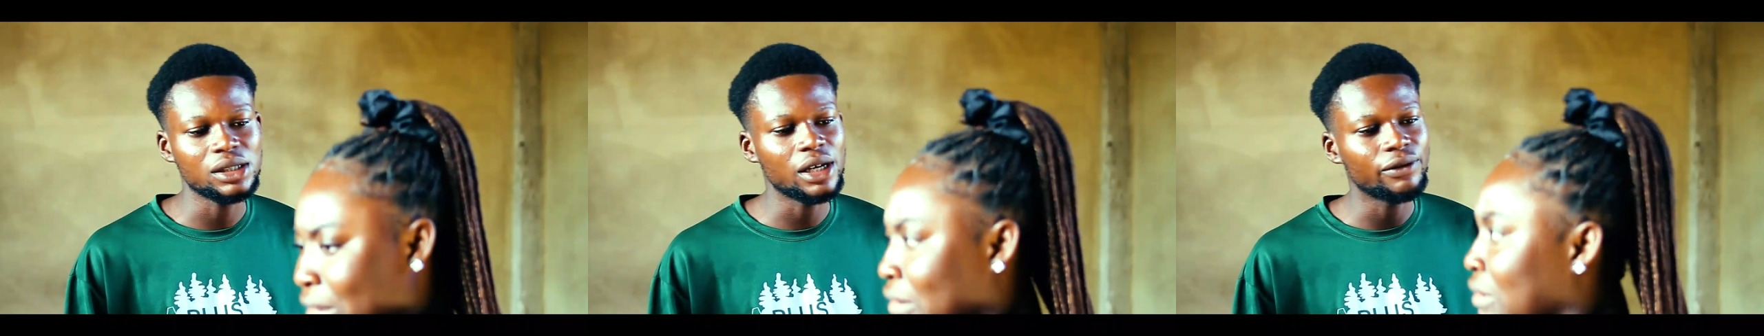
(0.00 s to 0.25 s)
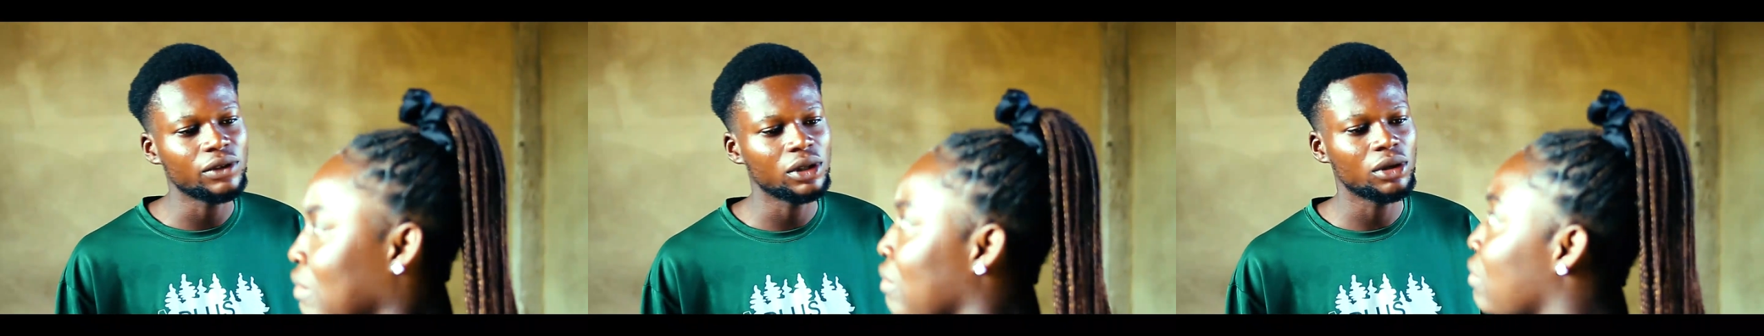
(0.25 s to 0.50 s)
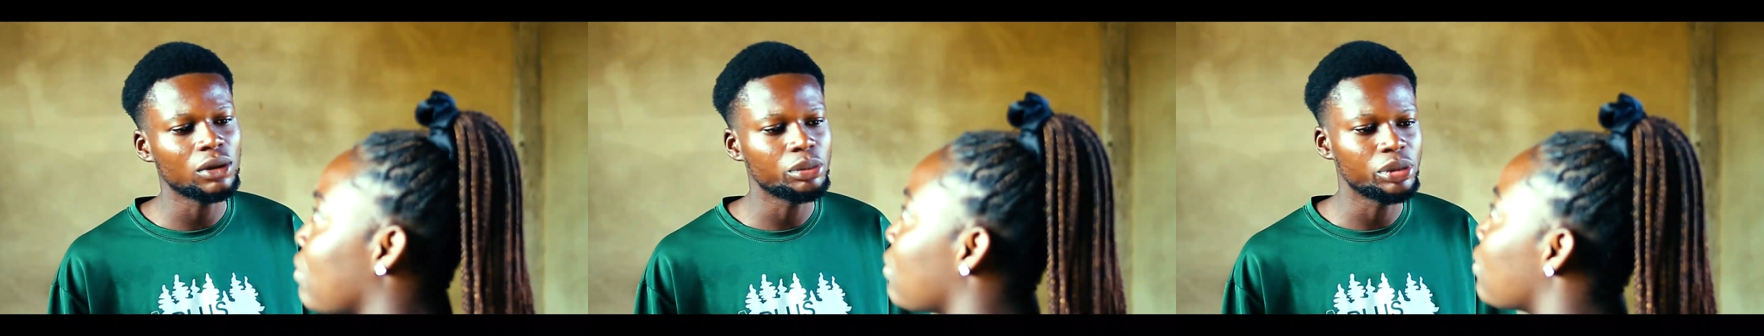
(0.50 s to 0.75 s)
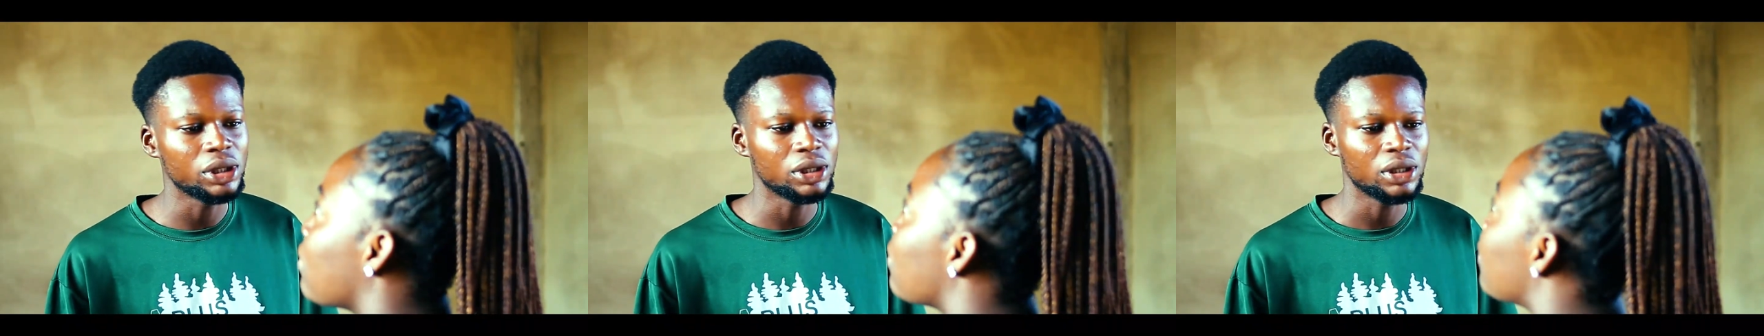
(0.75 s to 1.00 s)
they are for the
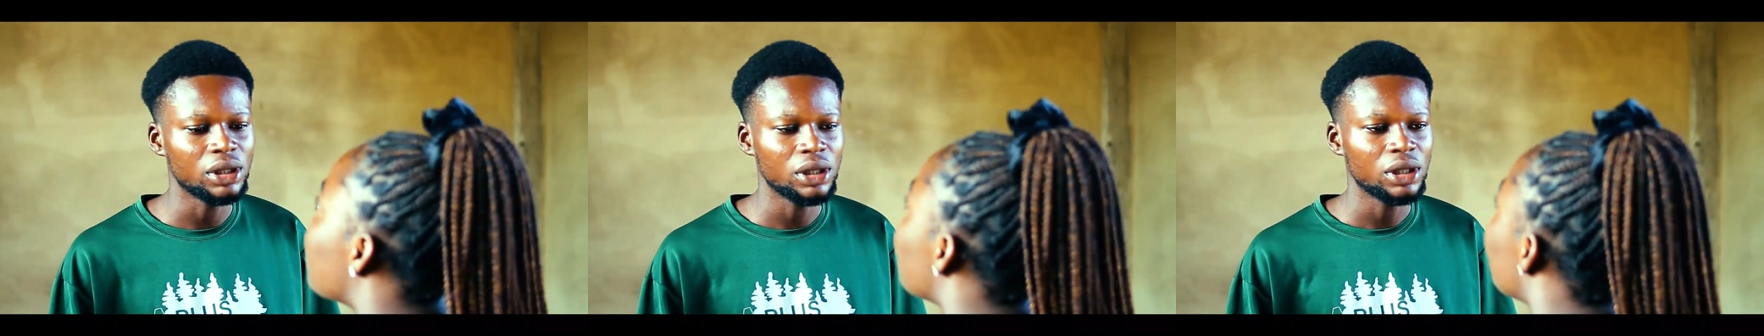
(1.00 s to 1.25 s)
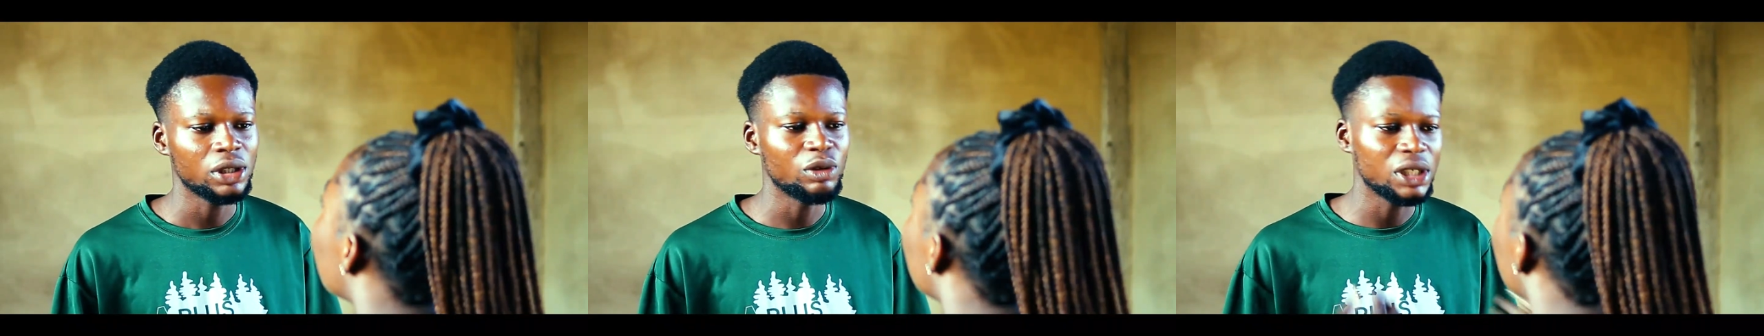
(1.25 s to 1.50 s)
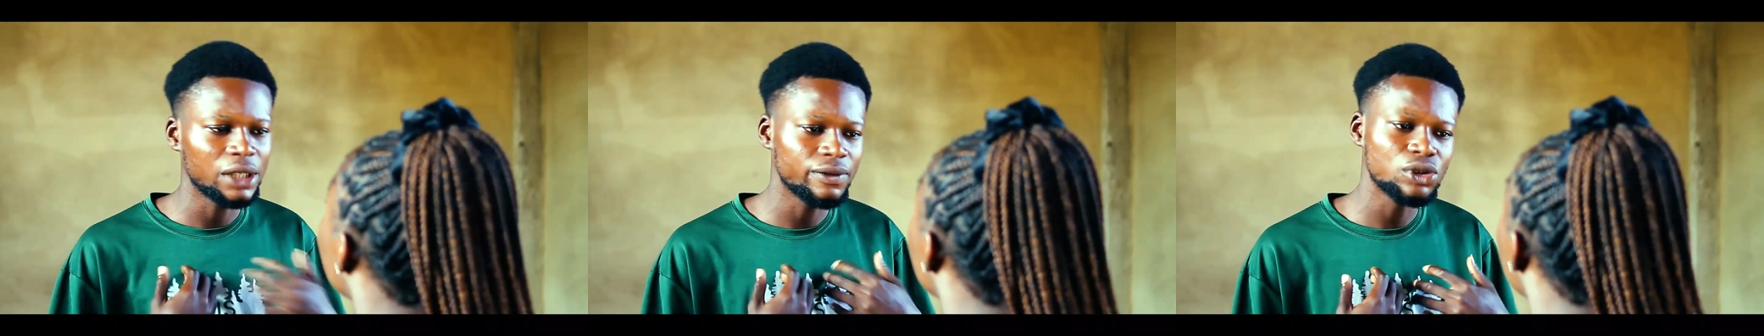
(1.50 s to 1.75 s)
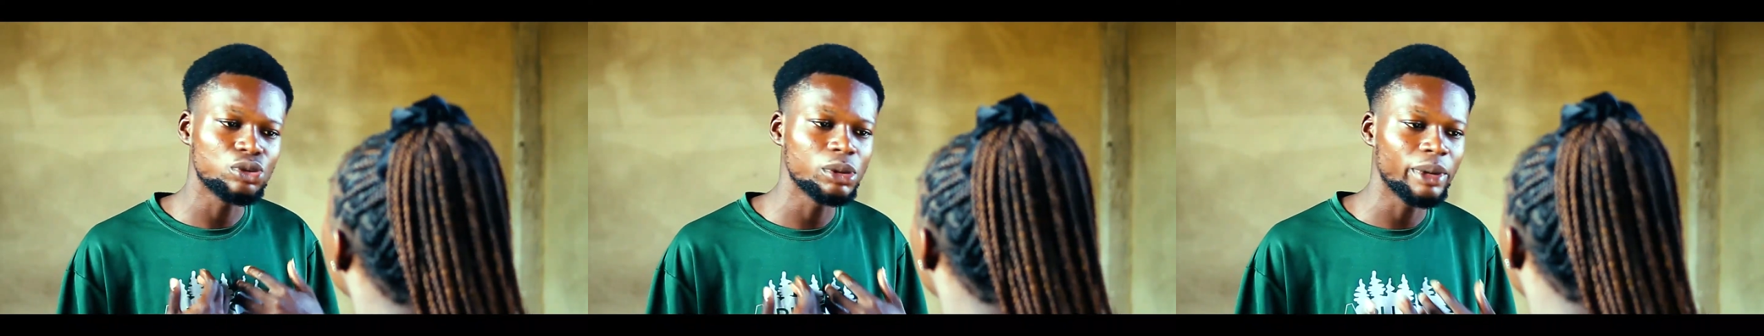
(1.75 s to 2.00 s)
company. They were
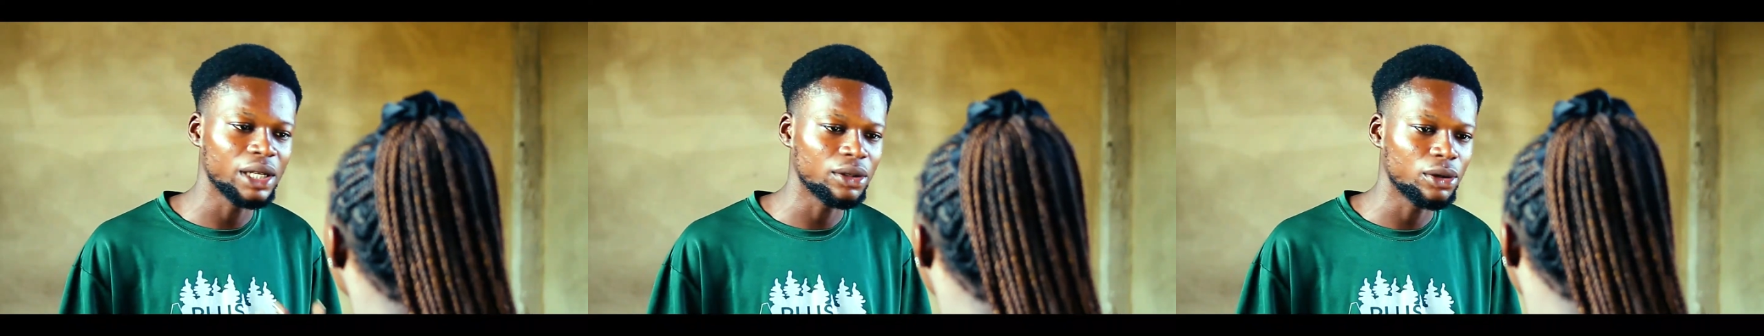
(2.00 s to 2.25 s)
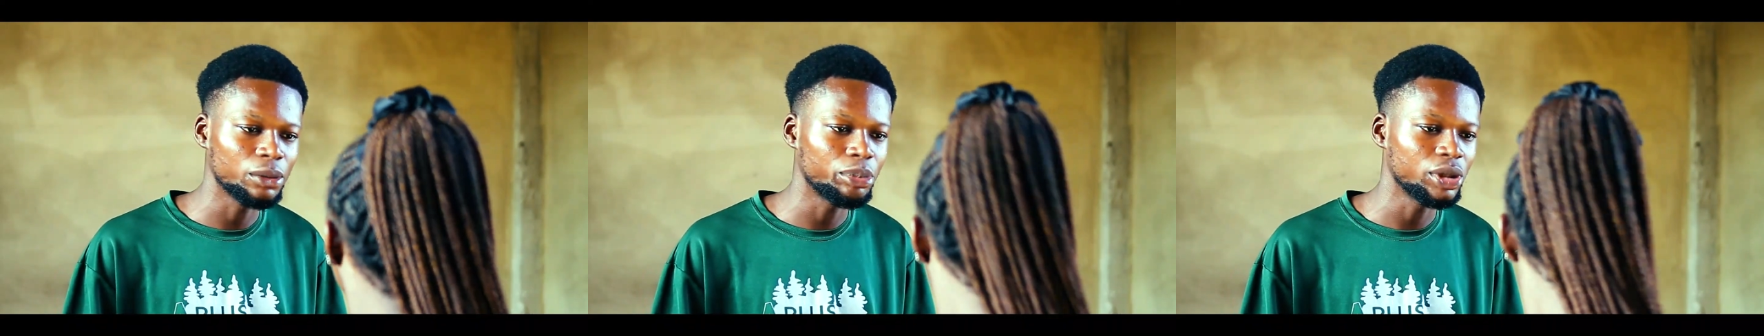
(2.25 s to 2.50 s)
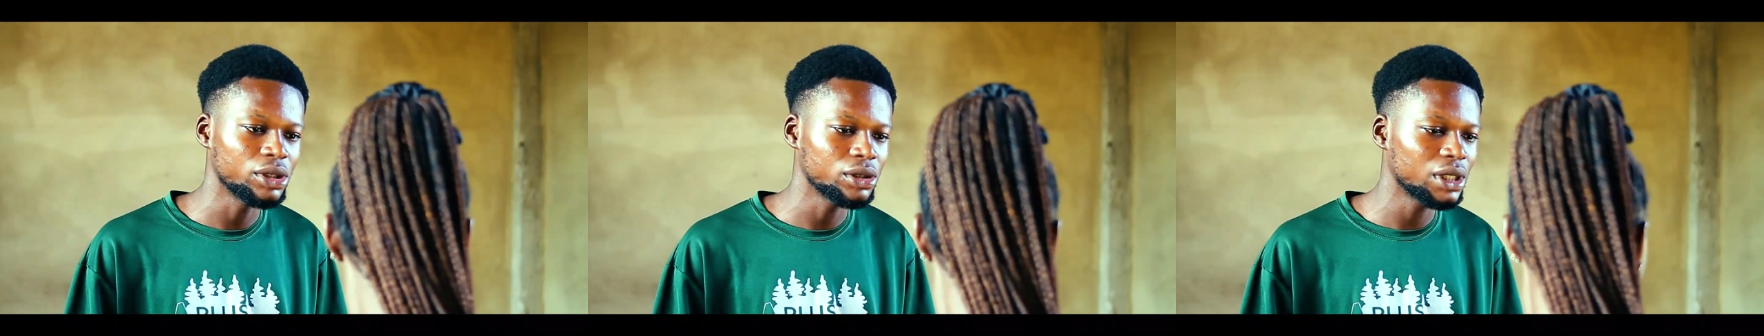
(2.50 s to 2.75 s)
given to me by the company.